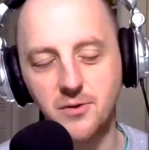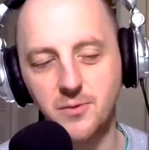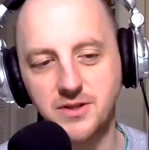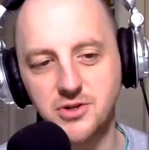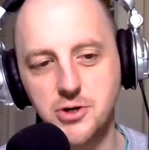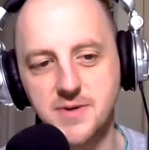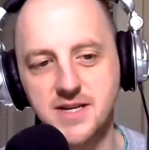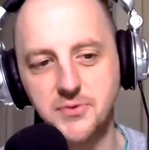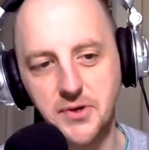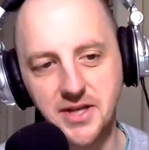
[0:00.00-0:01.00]
or what the show
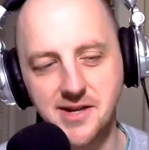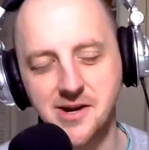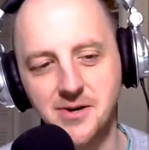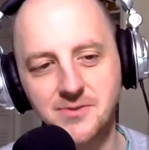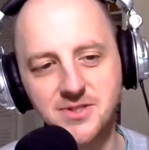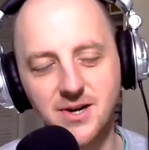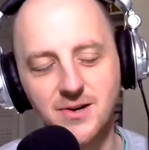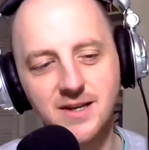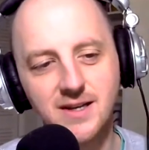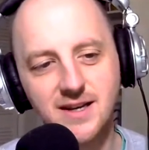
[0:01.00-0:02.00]
is really,
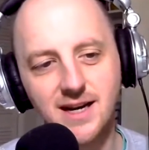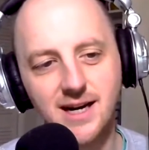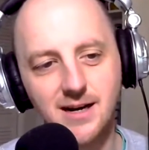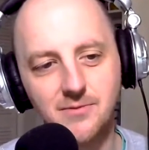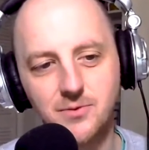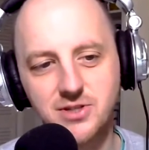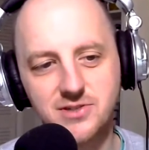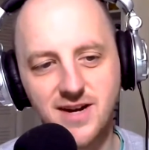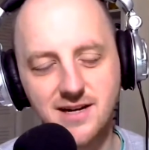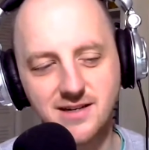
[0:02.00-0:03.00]
so, which is
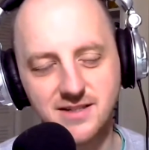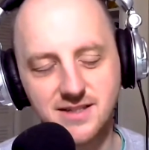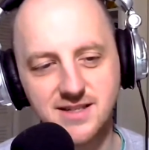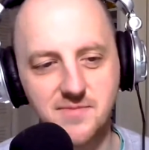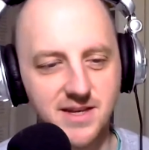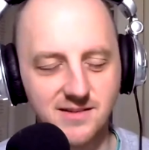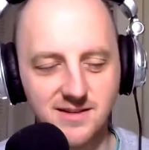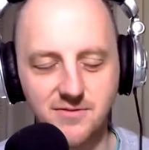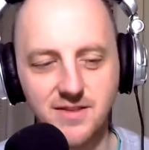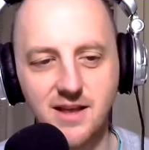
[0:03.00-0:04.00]
fine because it's something
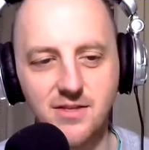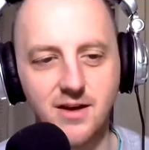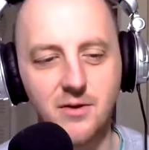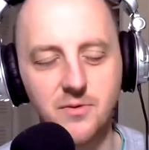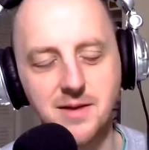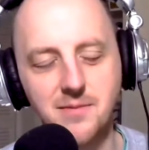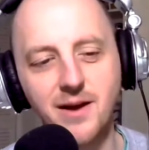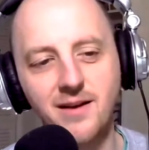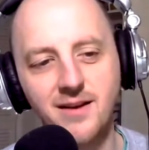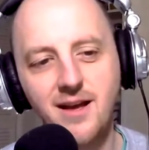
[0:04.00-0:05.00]
different than I thought it would be.
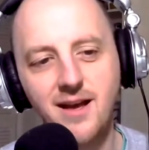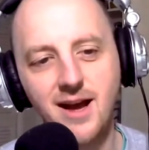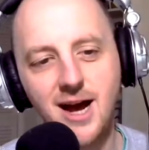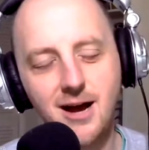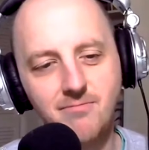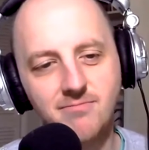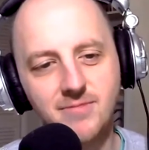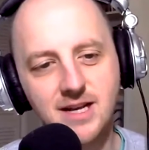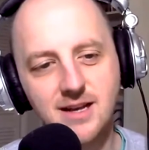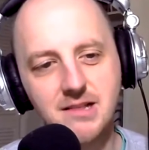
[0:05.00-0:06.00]
But
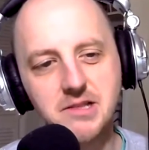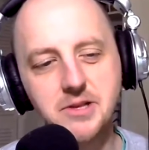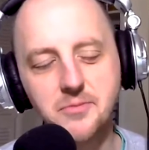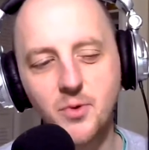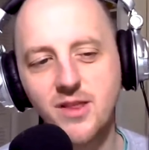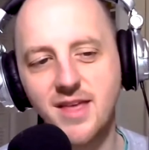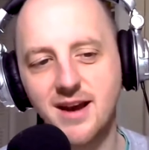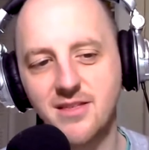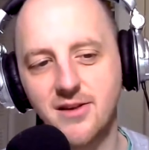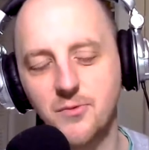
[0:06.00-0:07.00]
a little more of that
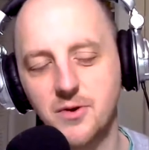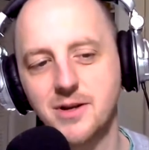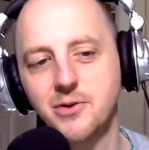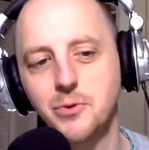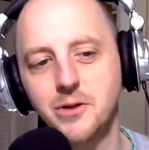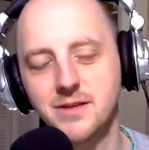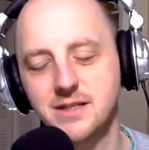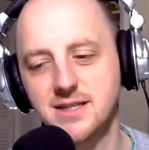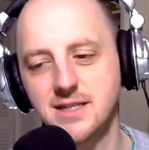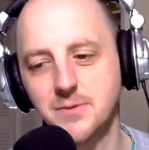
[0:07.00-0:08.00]
I think would have been cool
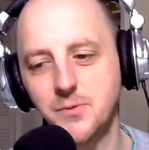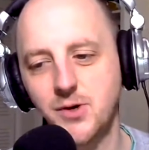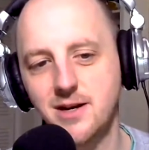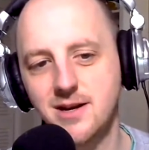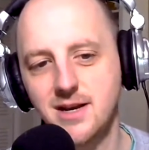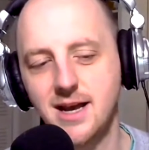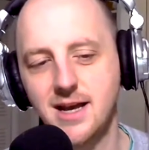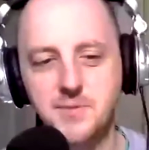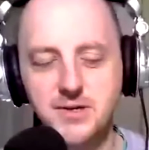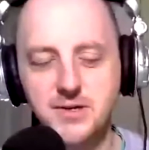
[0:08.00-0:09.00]
in season 1,
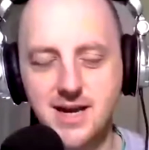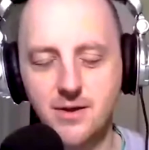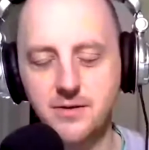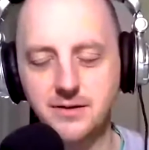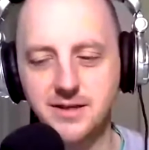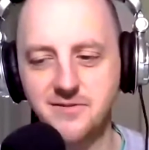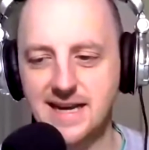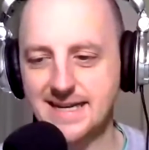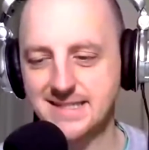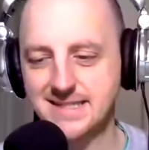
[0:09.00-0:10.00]
and especially now that they're
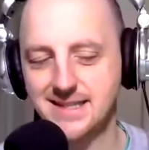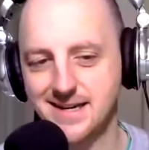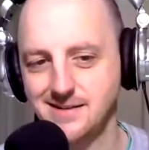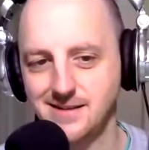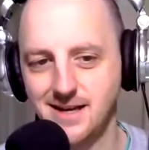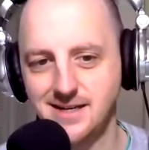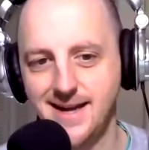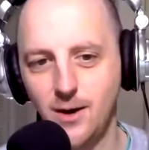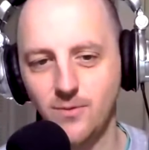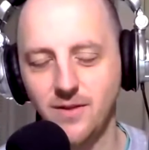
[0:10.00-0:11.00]
leaving Castellan, I
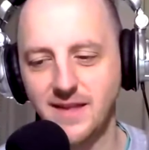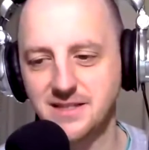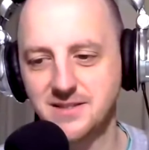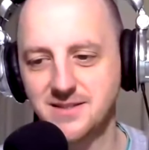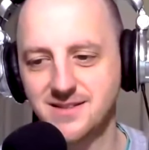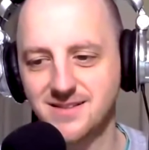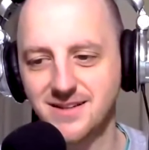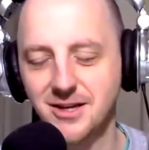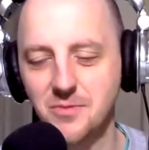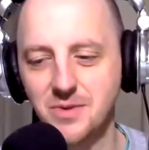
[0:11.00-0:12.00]
doubt that that's
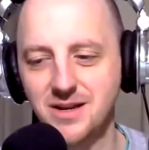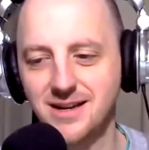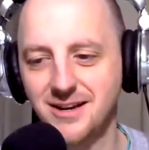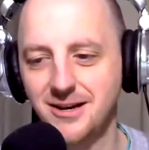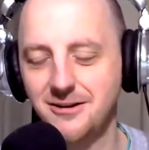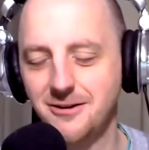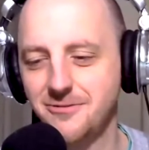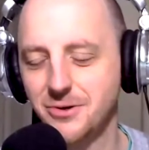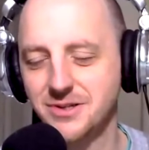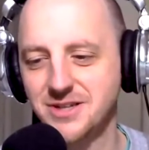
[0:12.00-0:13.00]
going to be
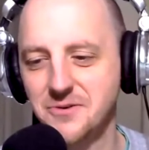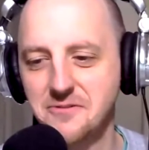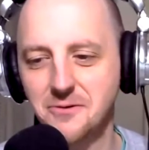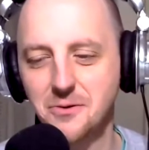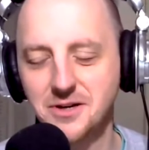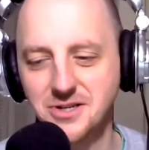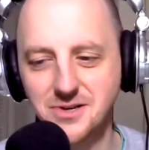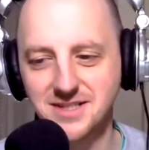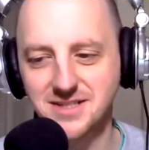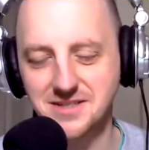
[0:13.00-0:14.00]
a focus going forward.
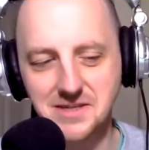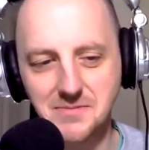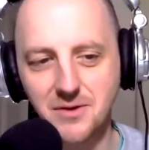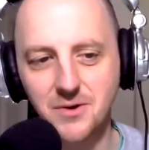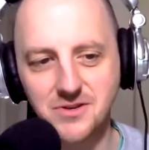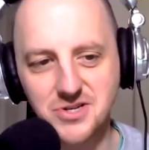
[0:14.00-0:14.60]
It doesn't seem like where the